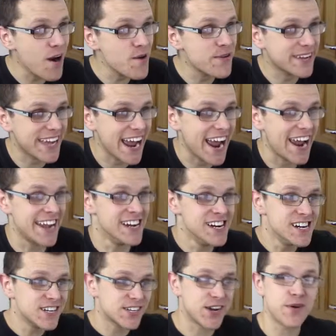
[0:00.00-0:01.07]
Okay,
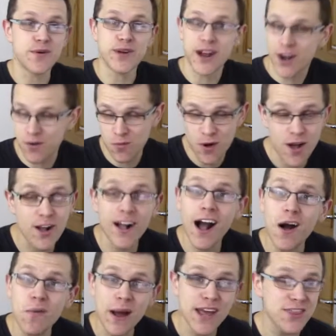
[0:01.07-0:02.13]
so we're going to work
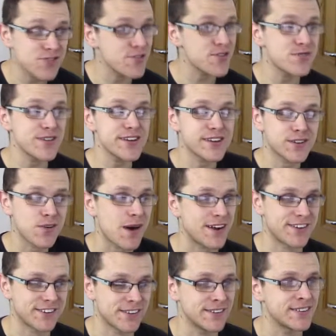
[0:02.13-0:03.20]
our way through these
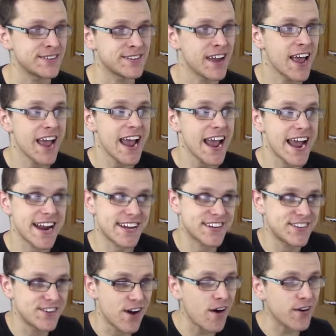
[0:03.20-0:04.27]
questions.
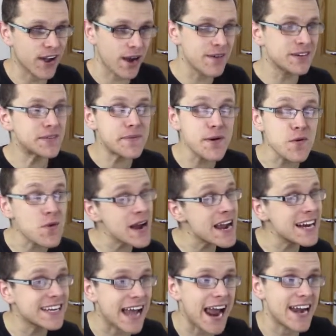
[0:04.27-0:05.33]
It's not going to be
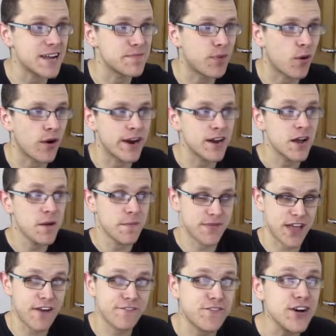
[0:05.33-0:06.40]
weird at any point, but
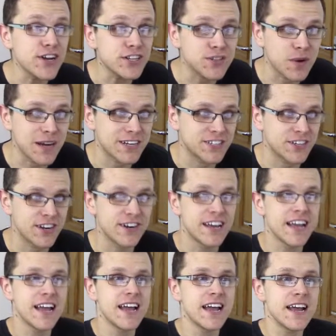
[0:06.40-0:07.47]
that first question
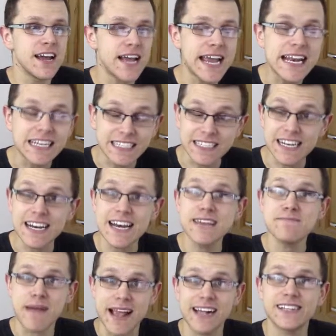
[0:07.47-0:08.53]

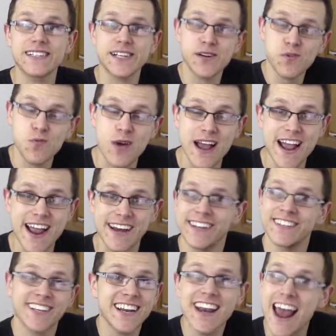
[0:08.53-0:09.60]
instantly makes it
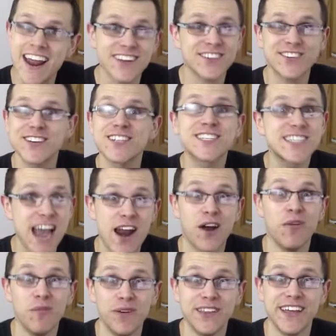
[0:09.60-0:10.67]
weird, so let's just get
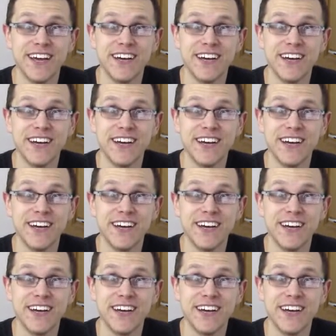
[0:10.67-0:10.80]
on with